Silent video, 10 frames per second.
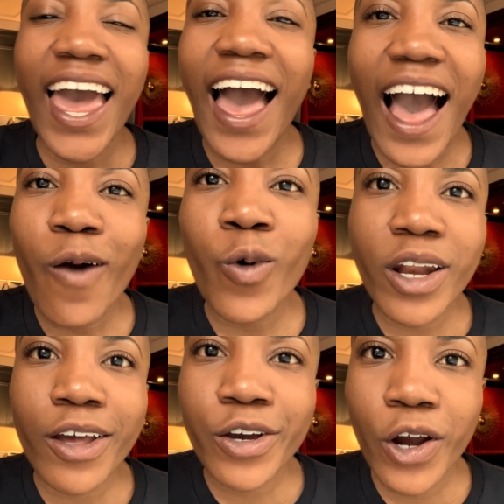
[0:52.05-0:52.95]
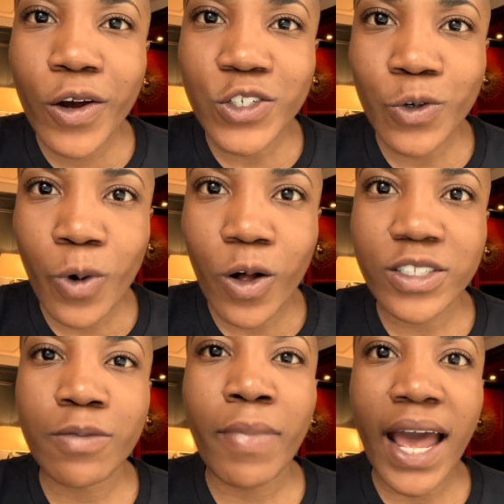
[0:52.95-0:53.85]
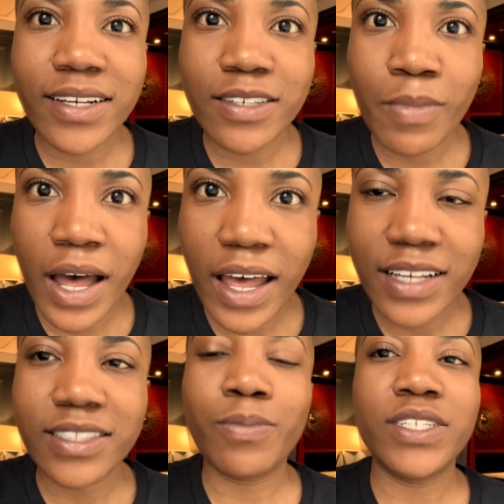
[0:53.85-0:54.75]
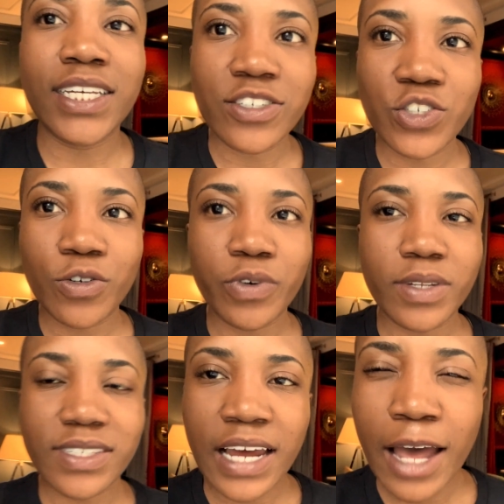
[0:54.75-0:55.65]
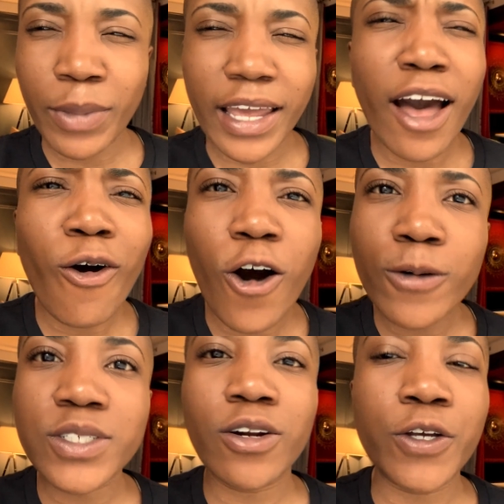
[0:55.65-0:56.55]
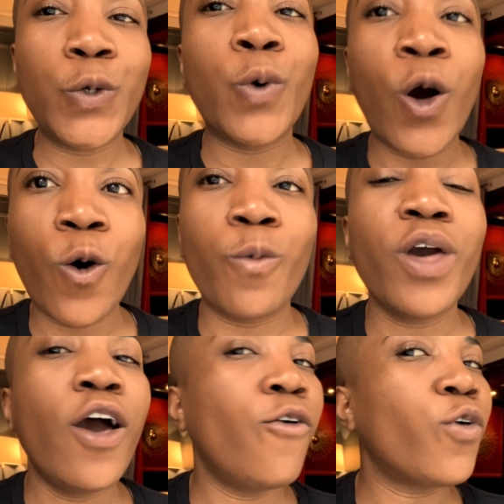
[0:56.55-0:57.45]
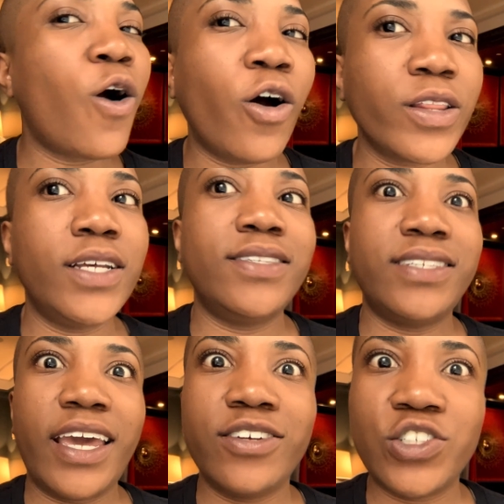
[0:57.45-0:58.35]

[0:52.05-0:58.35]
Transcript: I want to encourage you all to maximize the potential from this time. Like, how often are you home for all these days